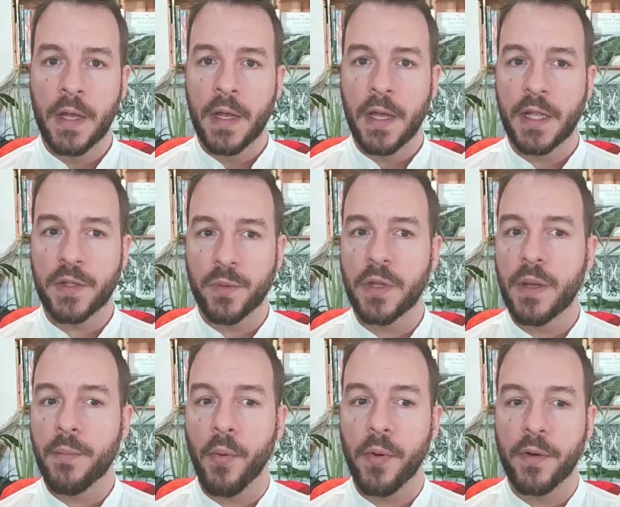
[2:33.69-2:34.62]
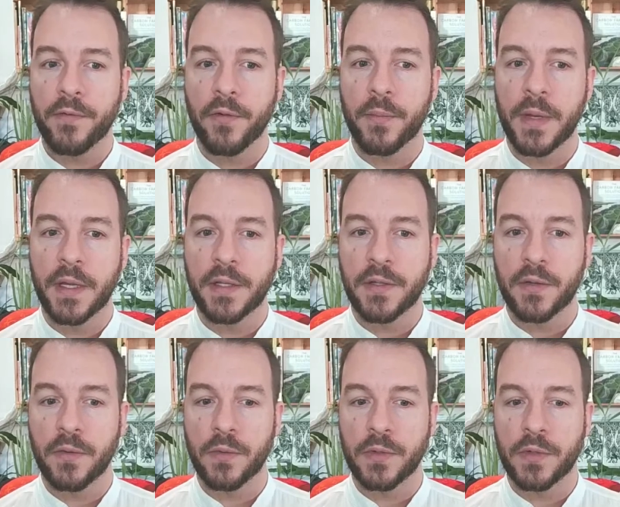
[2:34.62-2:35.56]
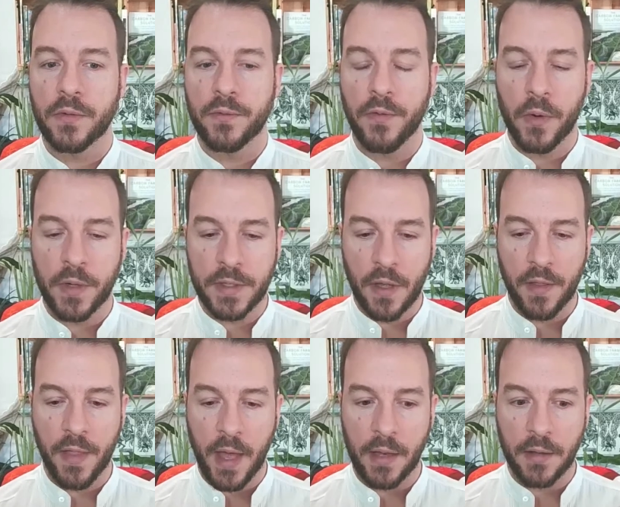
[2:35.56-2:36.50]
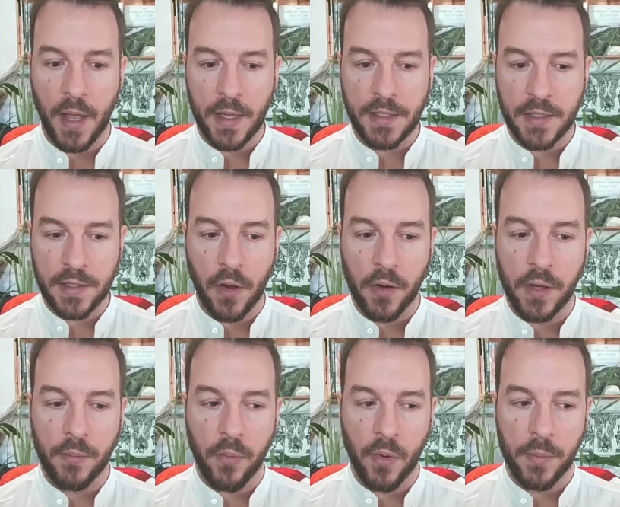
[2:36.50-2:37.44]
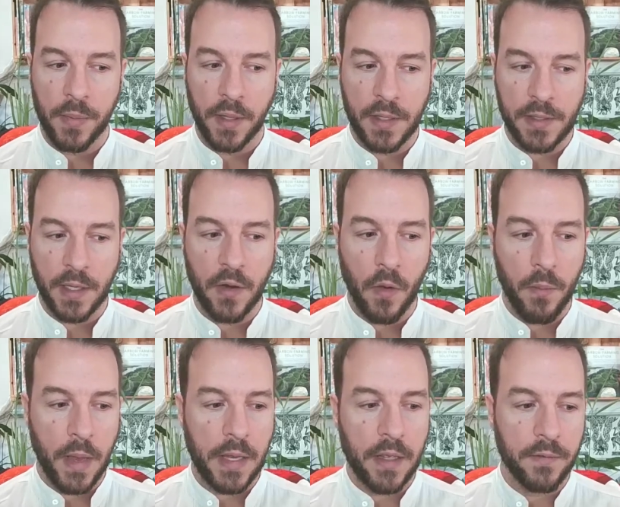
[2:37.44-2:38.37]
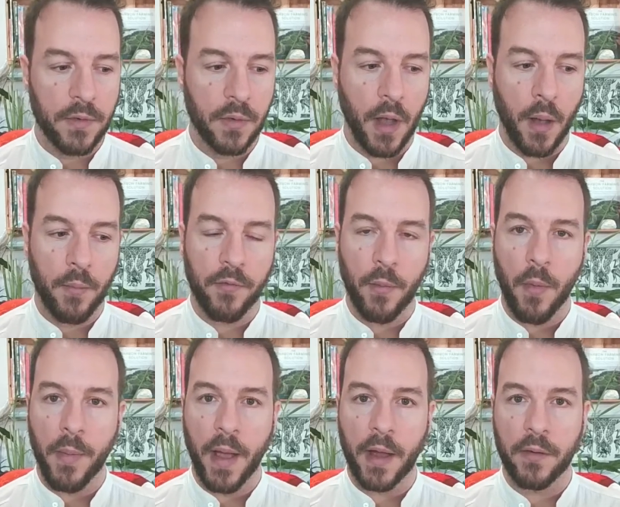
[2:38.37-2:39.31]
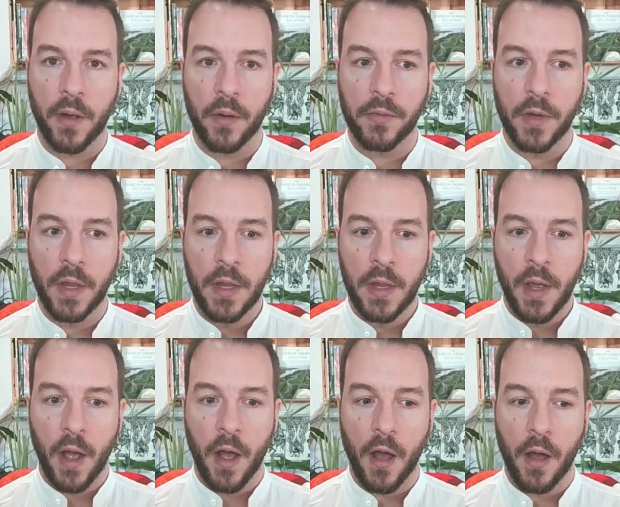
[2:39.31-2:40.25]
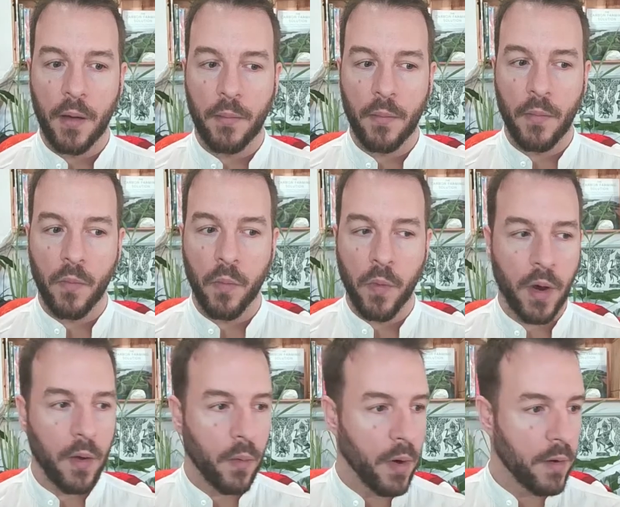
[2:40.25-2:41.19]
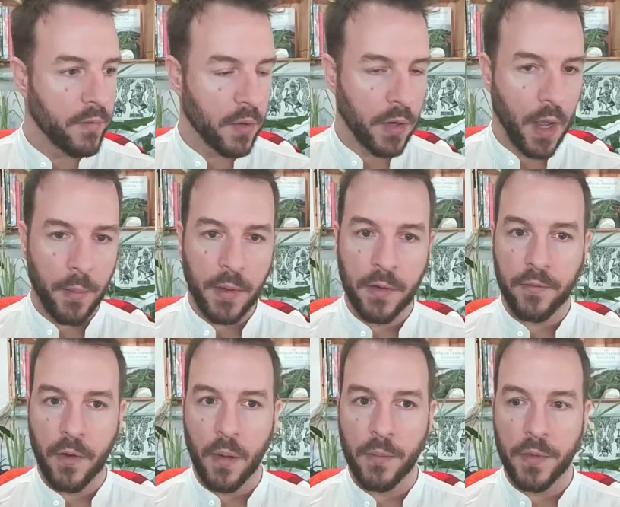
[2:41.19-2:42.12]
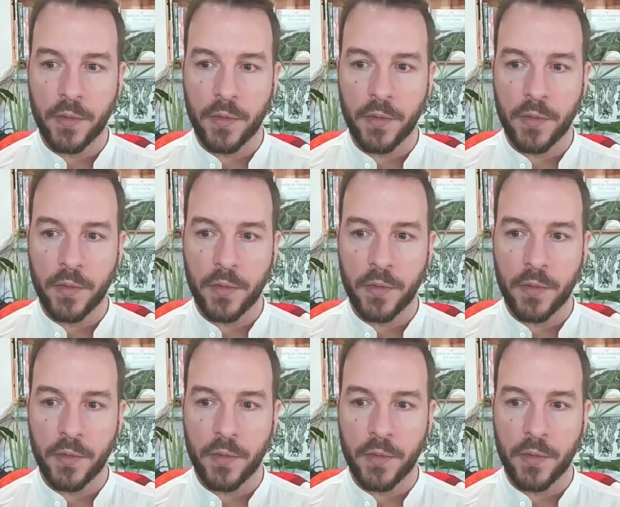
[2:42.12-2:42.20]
It's really important for me to focus on that as a starting point because I know many of you come from a background wherever you're coming from.